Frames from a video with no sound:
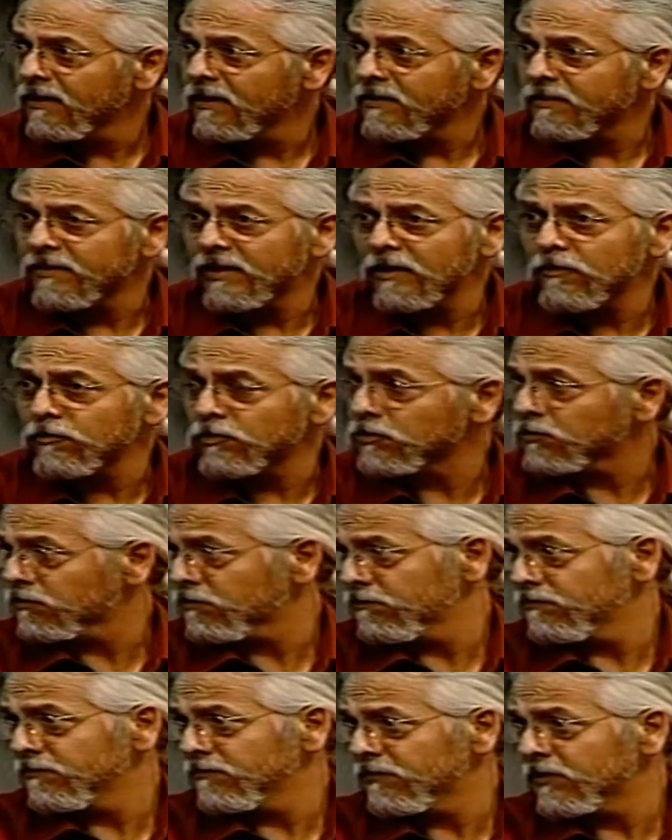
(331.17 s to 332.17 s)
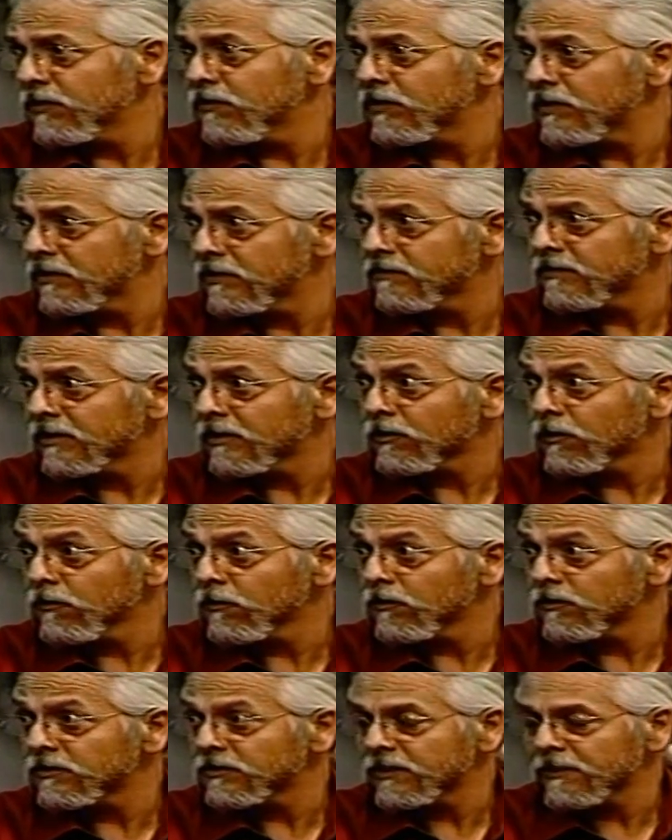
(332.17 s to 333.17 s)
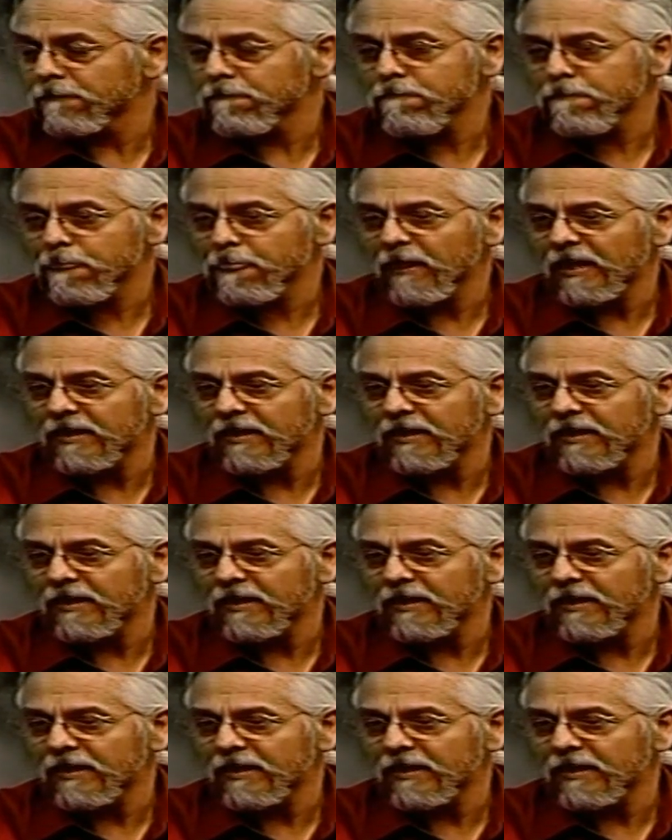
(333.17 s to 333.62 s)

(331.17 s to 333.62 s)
That was very encouraging. Mm-hmm.